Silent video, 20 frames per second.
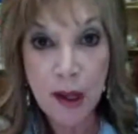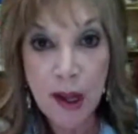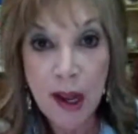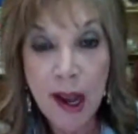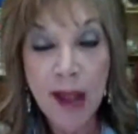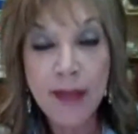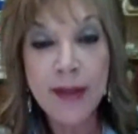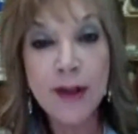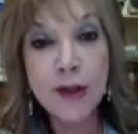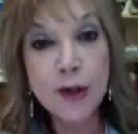And
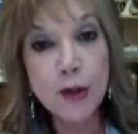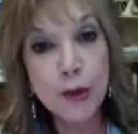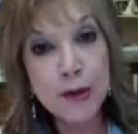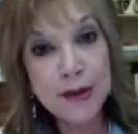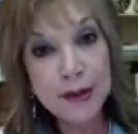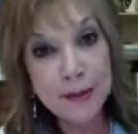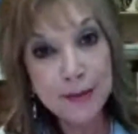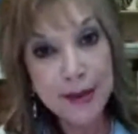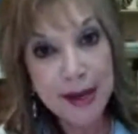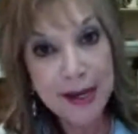then during the
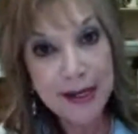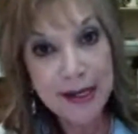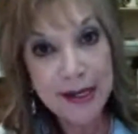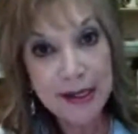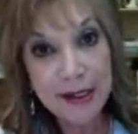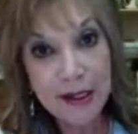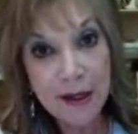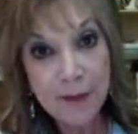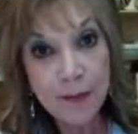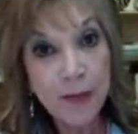meeting,
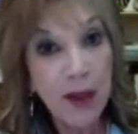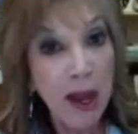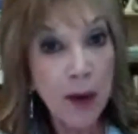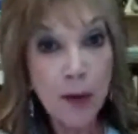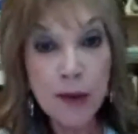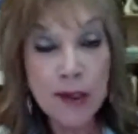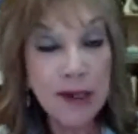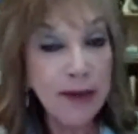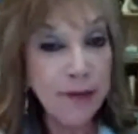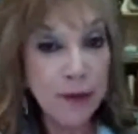I would
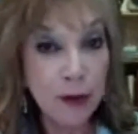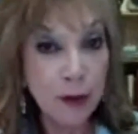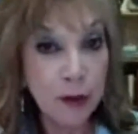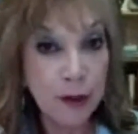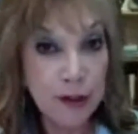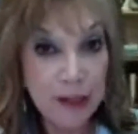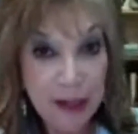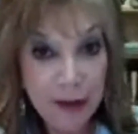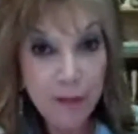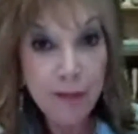either
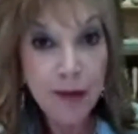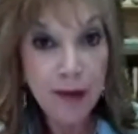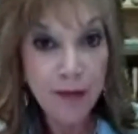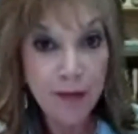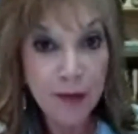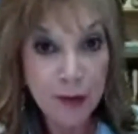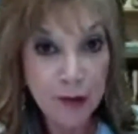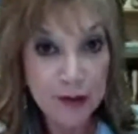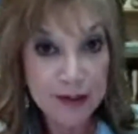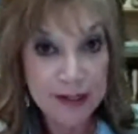leave my
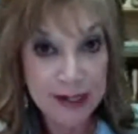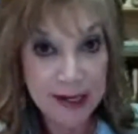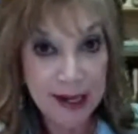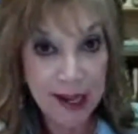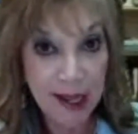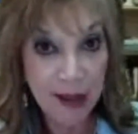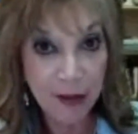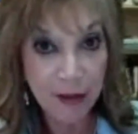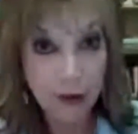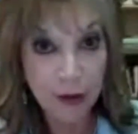fingers
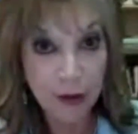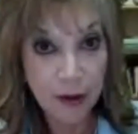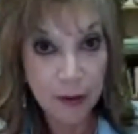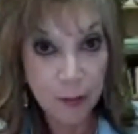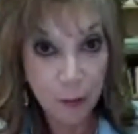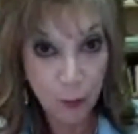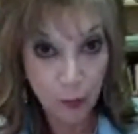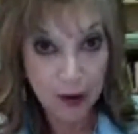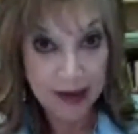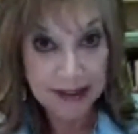together,
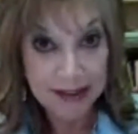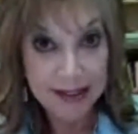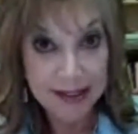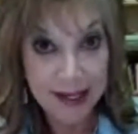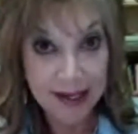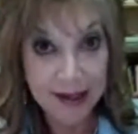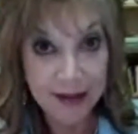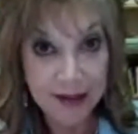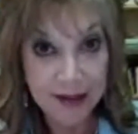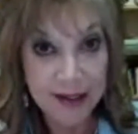press like
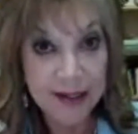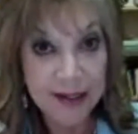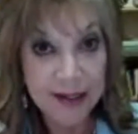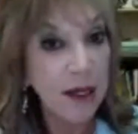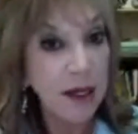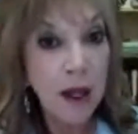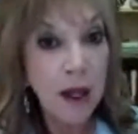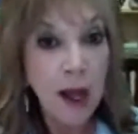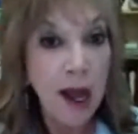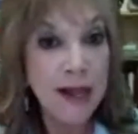this
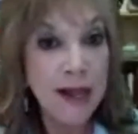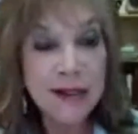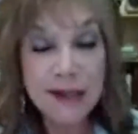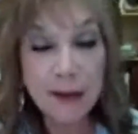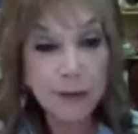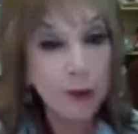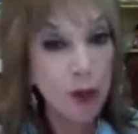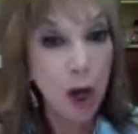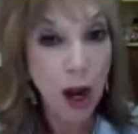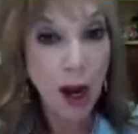as I'm
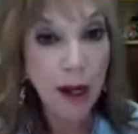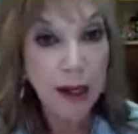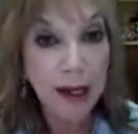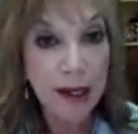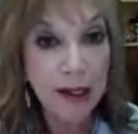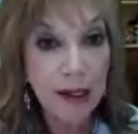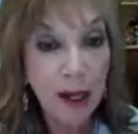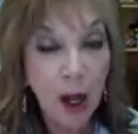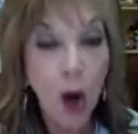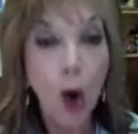talking,
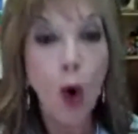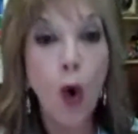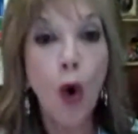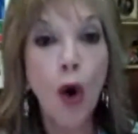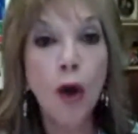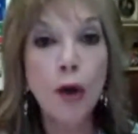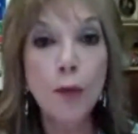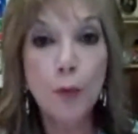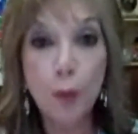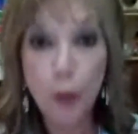
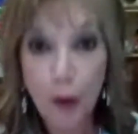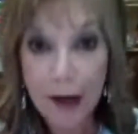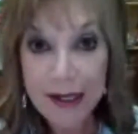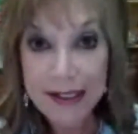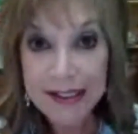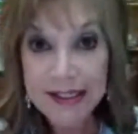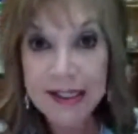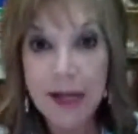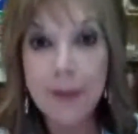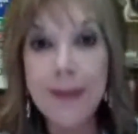or press
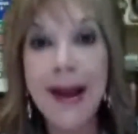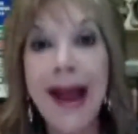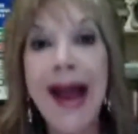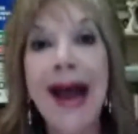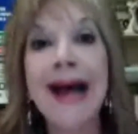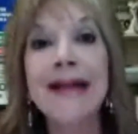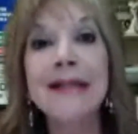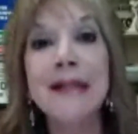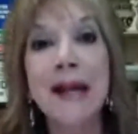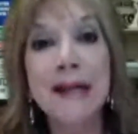them
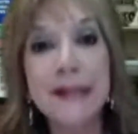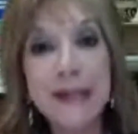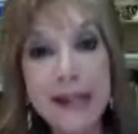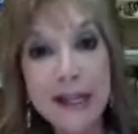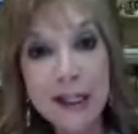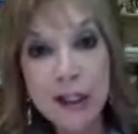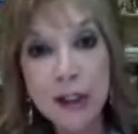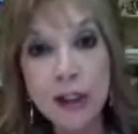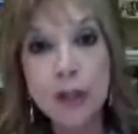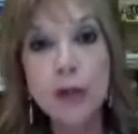as I need
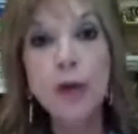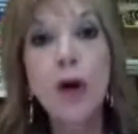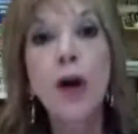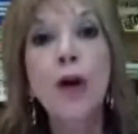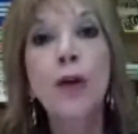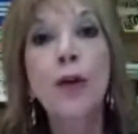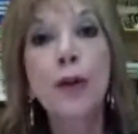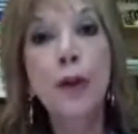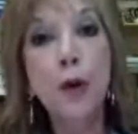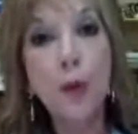to
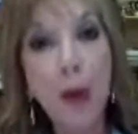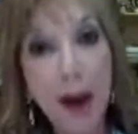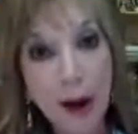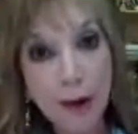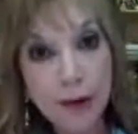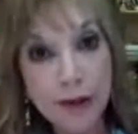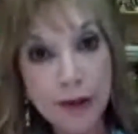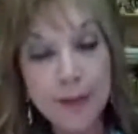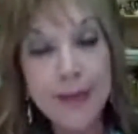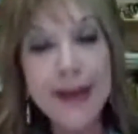throughout
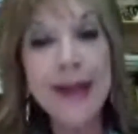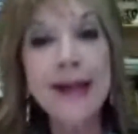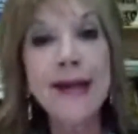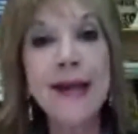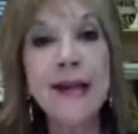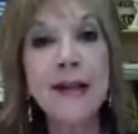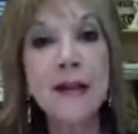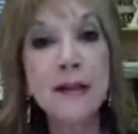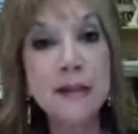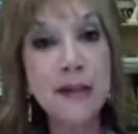the
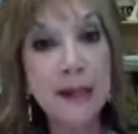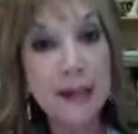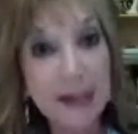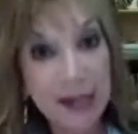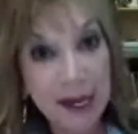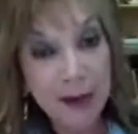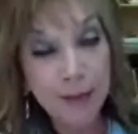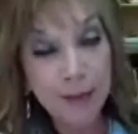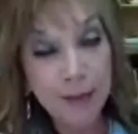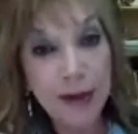meeting to
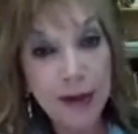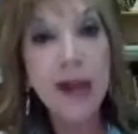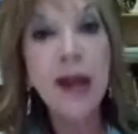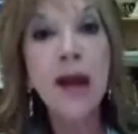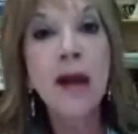keep me